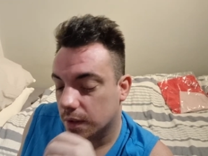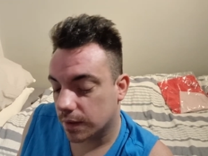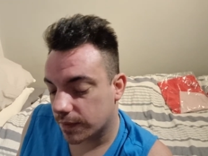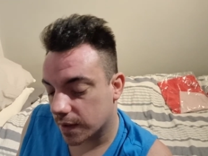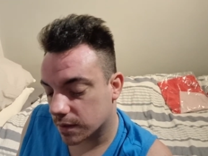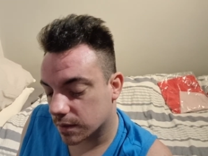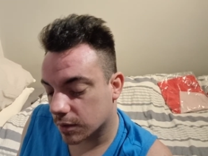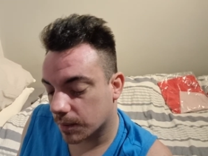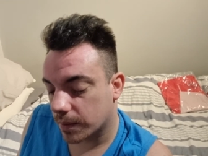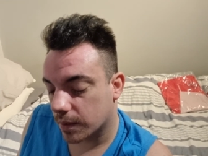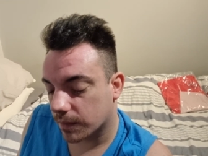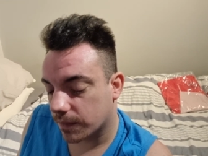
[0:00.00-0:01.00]
Defense has
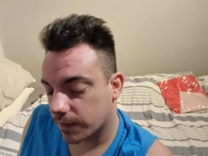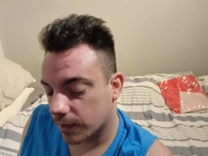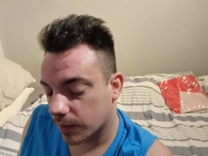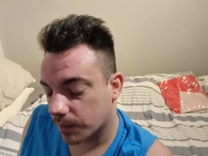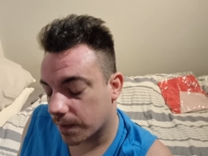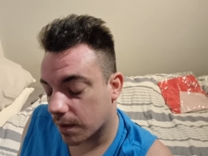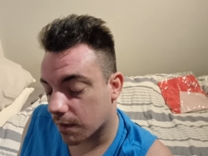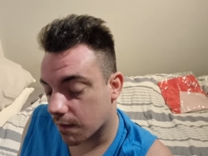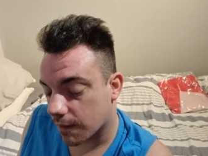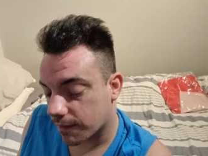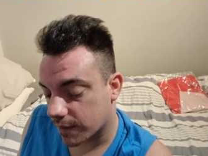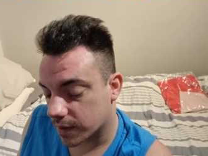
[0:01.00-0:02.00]
got to be on form, but
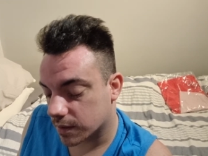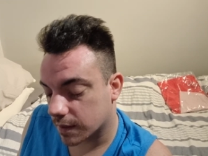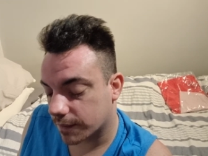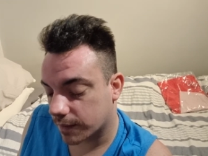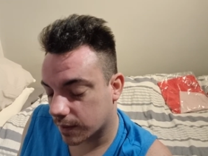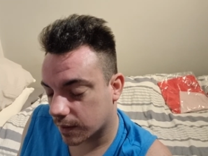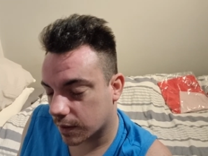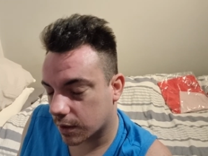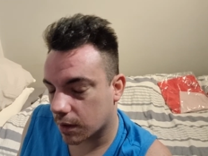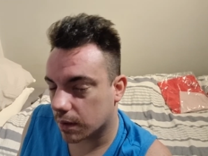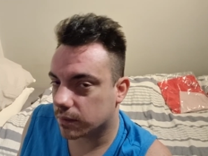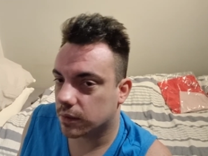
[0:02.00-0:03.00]
our offense have
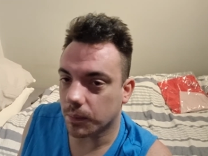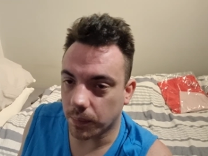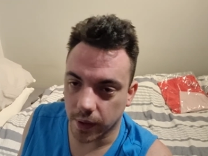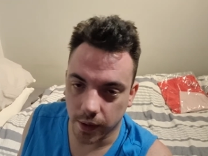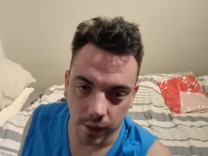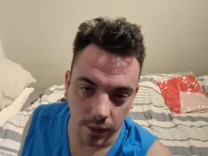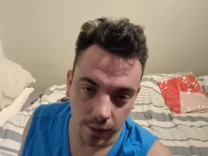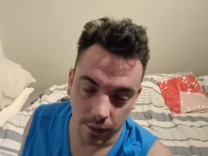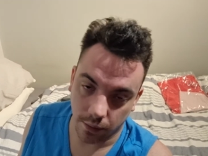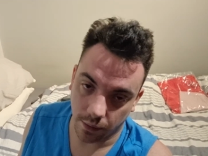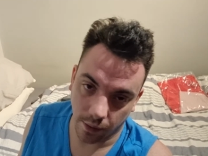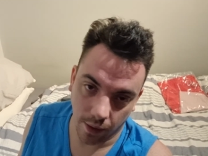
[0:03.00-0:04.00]
got to be
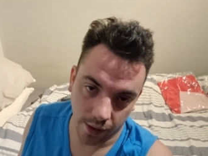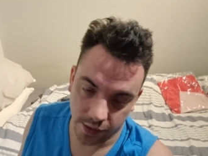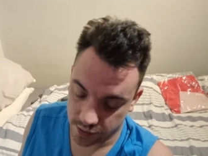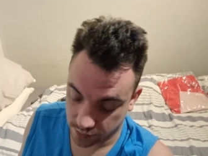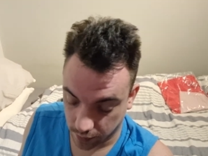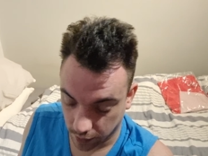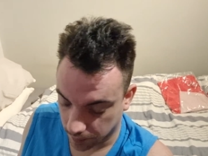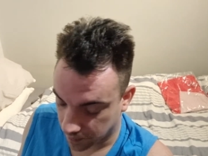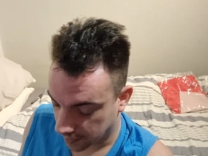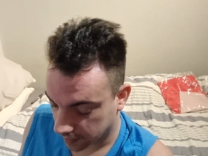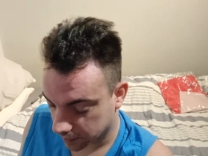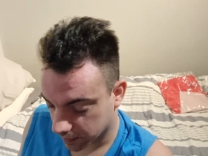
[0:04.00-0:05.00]
a star,
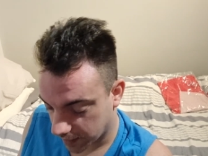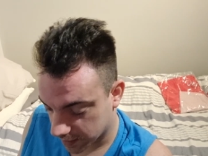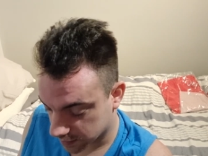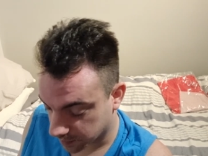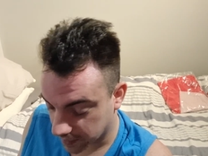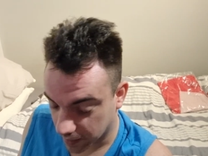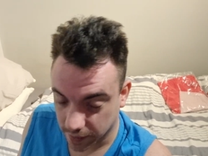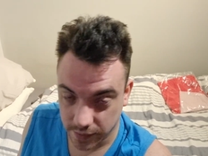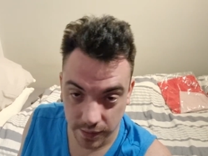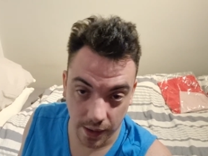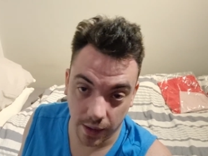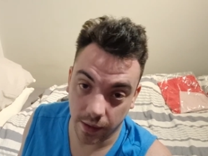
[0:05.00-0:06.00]
man. Has to be at
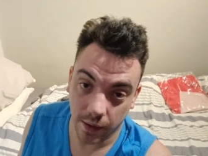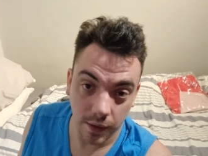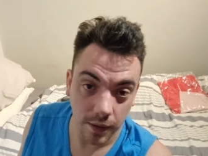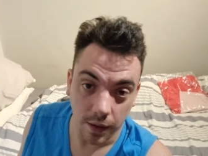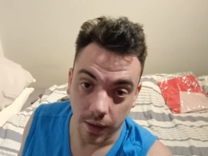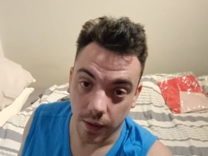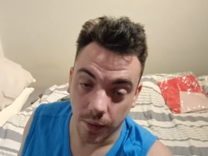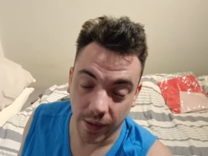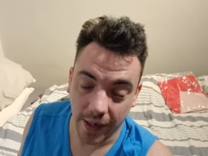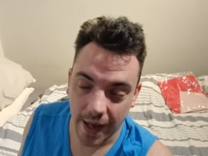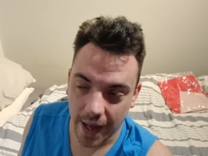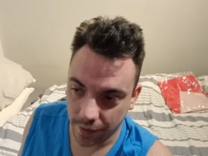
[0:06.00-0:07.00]
least a.
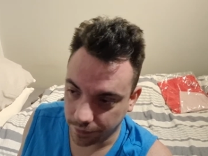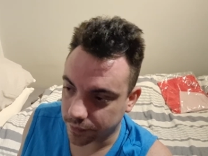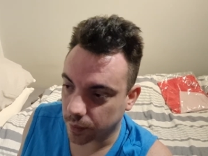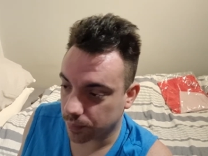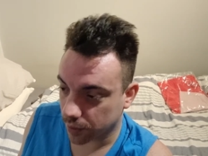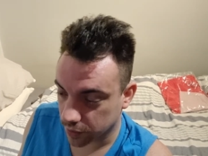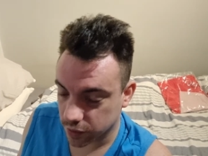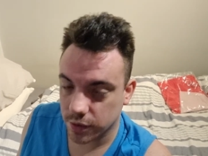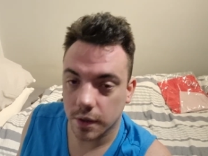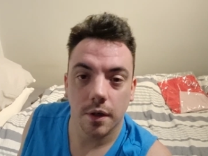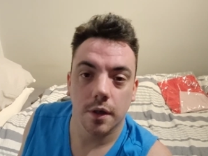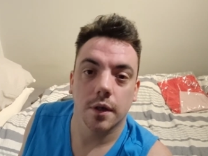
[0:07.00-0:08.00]
We have to
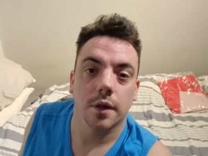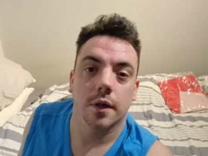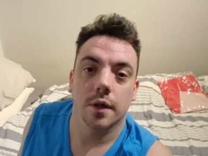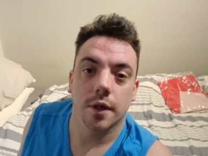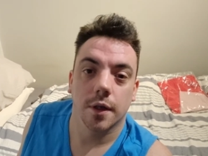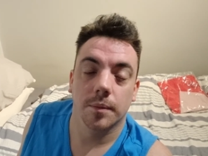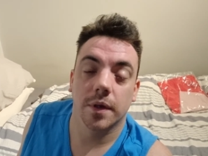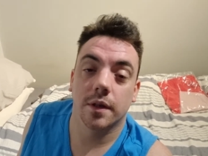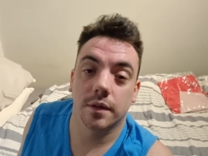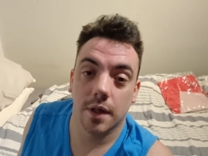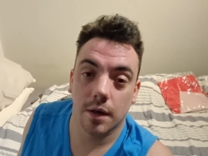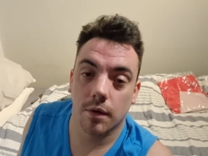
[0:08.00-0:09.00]
push
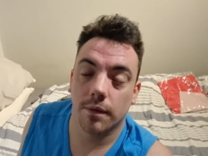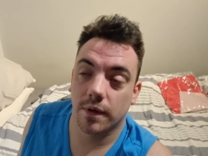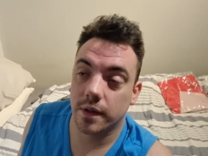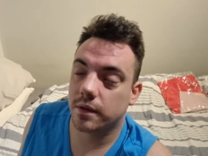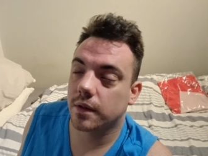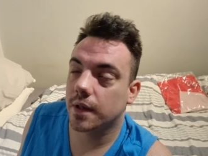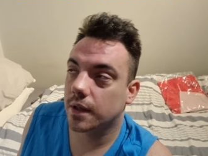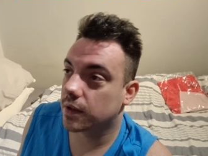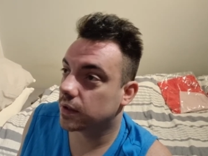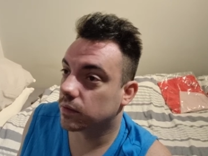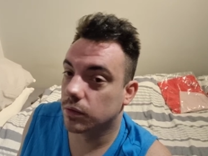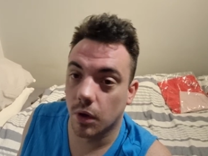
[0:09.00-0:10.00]
because their offense
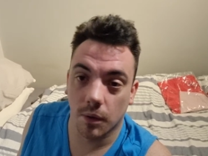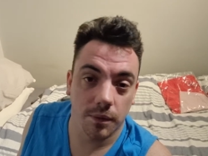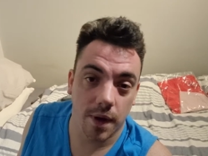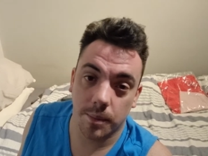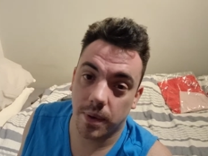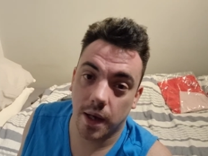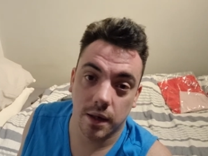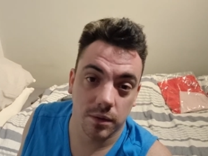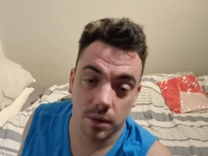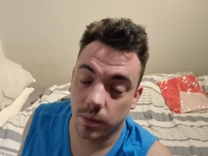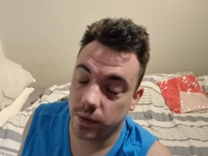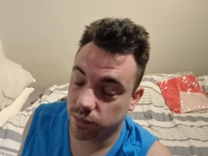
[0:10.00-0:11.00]
is not that bad
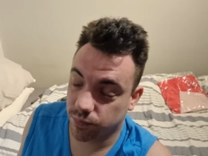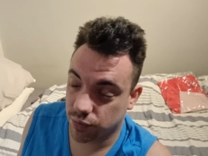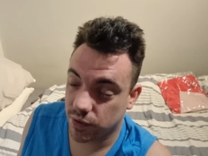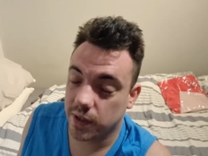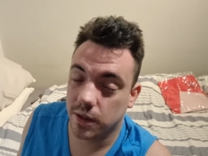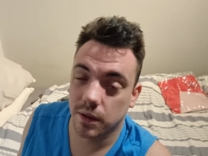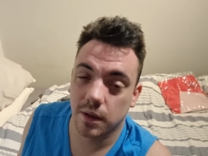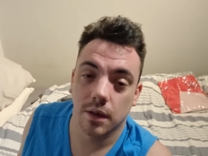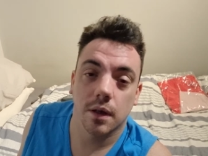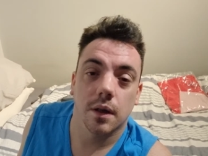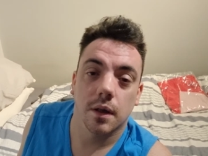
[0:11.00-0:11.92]
at all. It's pretty good.